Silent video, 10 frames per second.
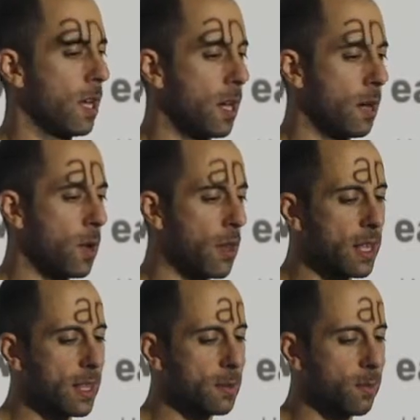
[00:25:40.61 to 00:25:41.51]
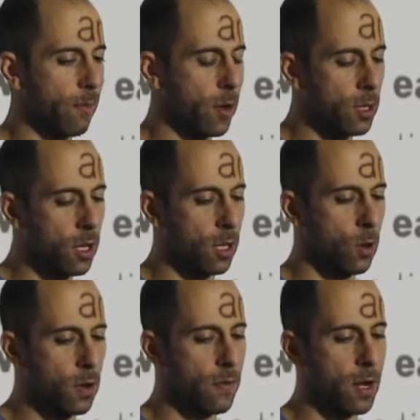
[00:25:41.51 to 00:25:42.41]
I think there's, for a
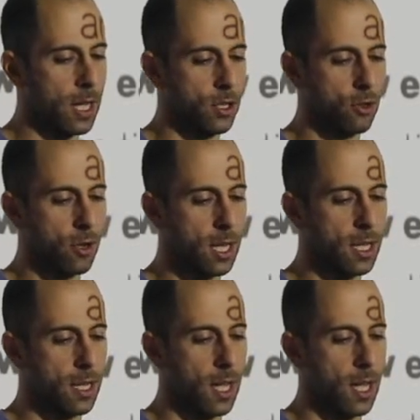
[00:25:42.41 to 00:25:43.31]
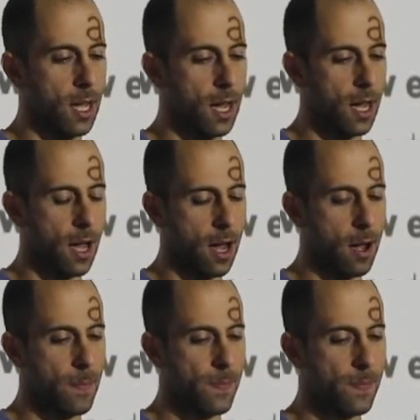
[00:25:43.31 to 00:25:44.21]
lot of our history,
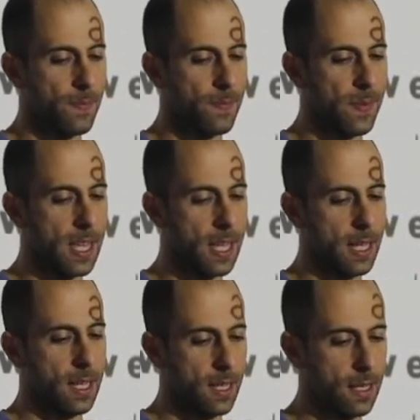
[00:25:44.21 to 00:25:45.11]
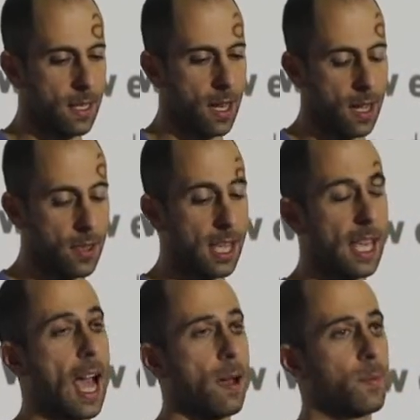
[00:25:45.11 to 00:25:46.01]
the
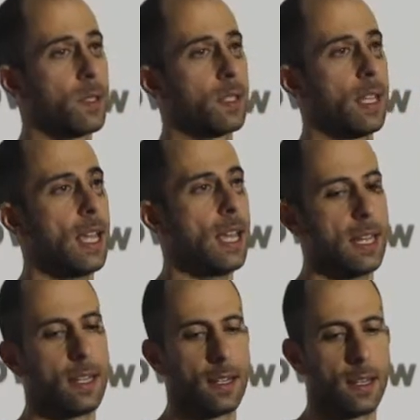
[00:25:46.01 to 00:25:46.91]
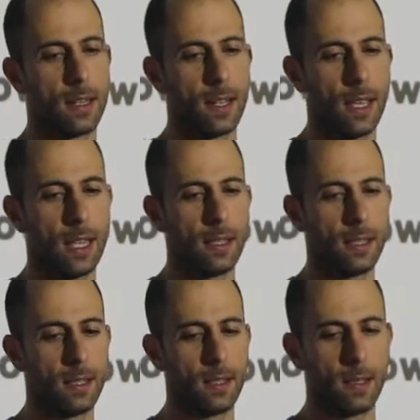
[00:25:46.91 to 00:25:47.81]
gaps
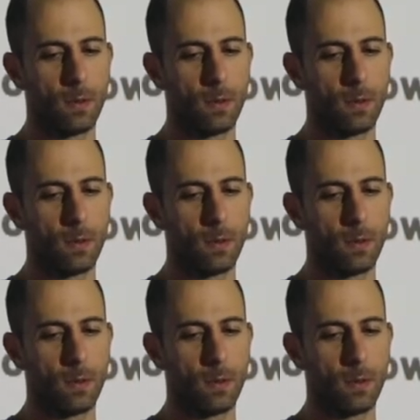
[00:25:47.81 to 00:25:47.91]
in